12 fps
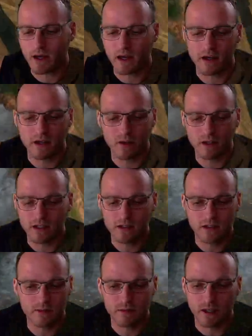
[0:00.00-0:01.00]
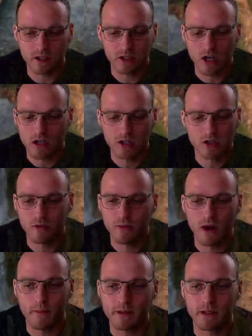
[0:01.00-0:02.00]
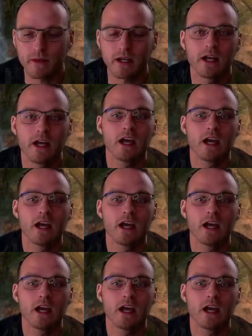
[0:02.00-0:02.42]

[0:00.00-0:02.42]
I don't know, need to like charge to a mob or something,